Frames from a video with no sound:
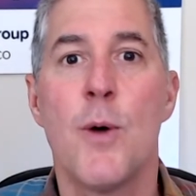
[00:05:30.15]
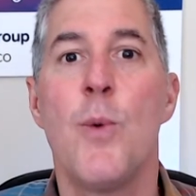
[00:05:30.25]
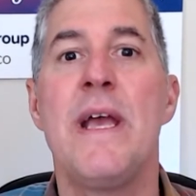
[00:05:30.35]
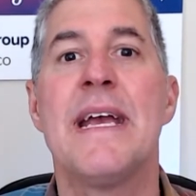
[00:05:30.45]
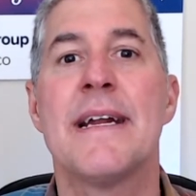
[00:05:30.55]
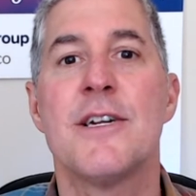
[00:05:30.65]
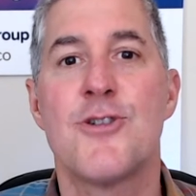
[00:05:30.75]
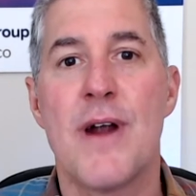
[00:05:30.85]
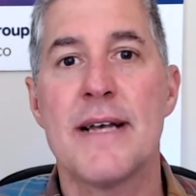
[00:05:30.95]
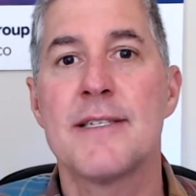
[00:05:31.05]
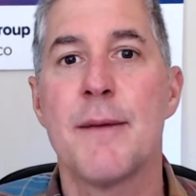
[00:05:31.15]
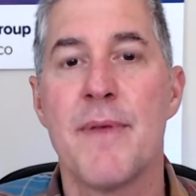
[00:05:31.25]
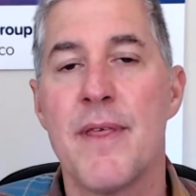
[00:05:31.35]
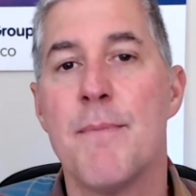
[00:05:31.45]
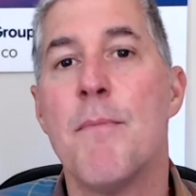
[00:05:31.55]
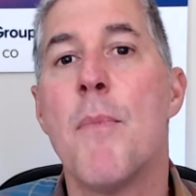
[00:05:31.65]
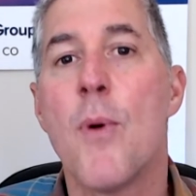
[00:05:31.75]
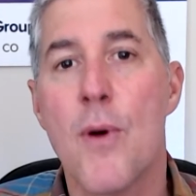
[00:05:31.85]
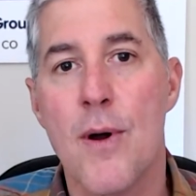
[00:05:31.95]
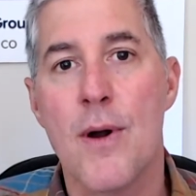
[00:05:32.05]
we can address some of the
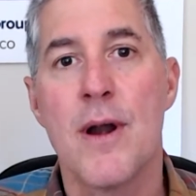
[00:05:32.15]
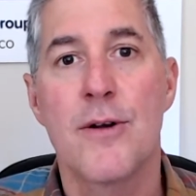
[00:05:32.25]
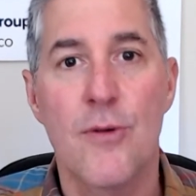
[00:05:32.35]
more